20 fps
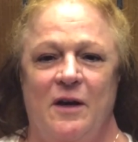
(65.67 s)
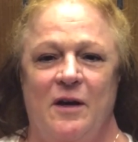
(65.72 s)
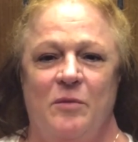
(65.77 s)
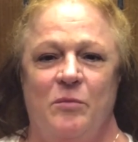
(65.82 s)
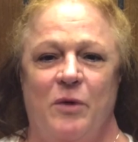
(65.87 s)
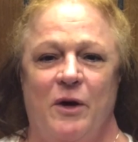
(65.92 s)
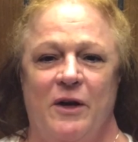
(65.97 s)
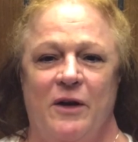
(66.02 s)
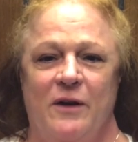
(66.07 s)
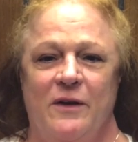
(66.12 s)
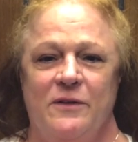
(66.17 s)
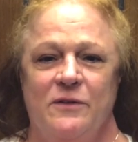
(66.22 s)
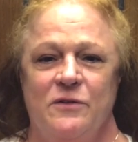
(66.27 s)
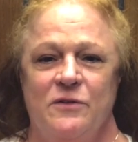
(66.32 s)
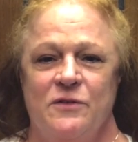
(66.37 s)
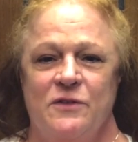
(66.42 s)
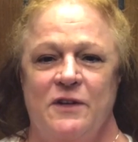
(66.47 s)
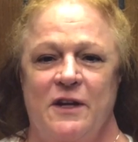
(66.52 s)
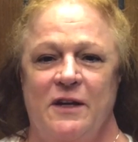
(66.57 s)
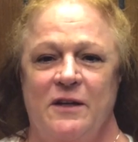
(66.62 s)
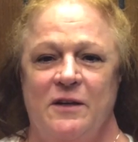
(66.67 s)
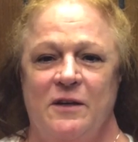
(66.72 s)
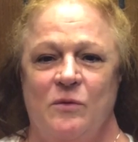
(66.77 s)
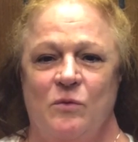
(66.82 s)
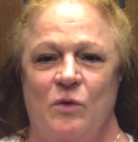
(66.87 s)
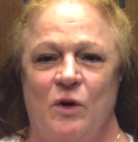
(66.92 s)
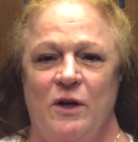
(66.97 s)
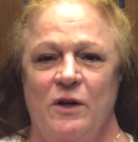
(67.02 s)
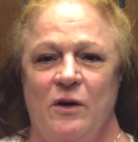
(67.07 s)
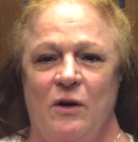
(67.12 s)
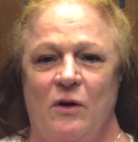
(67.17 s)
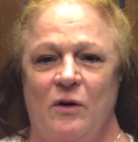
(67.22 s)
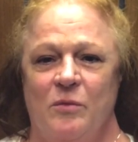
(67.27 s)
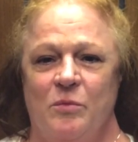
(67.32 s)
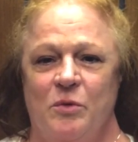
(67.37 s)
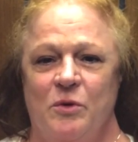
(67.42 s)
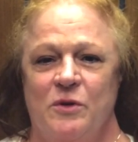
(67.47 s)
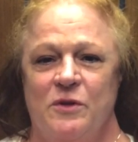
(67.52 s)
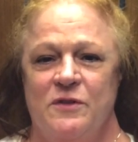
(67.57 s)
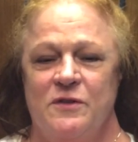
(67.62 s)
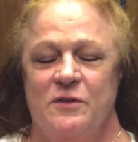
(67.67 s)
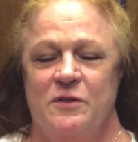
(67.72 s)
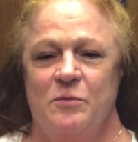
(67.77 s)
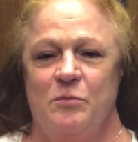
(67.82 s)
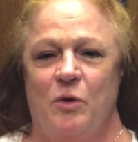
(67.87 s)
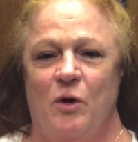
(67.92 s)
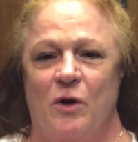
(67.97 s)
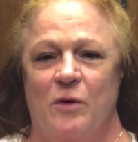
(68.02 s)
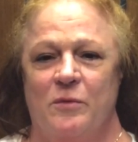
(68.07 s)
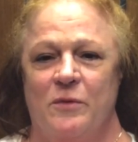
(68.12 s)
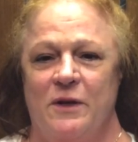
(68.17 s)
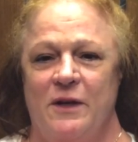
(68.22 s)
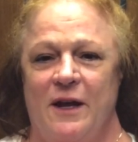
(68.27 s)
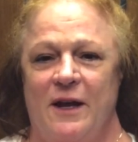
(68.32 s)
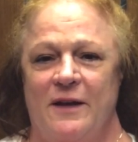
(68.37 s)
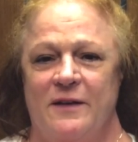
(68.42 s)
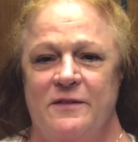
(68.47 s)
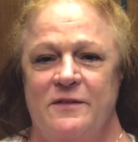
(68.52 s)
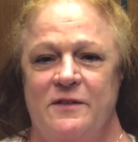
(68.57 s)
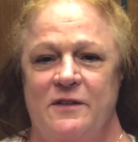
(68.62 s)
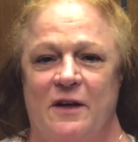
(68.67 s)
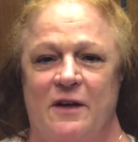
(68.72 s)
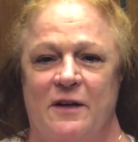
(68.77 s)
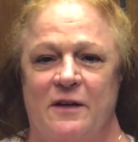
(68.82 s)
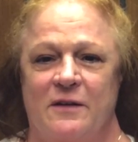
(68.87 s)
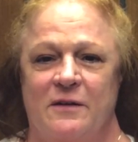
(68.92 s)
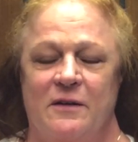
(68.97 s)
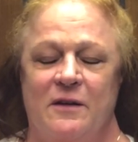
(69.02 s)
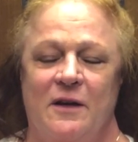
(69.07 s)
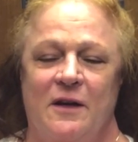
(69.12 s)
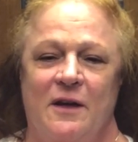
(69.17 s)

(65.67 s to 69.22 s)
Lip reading: By understanding what our police department has done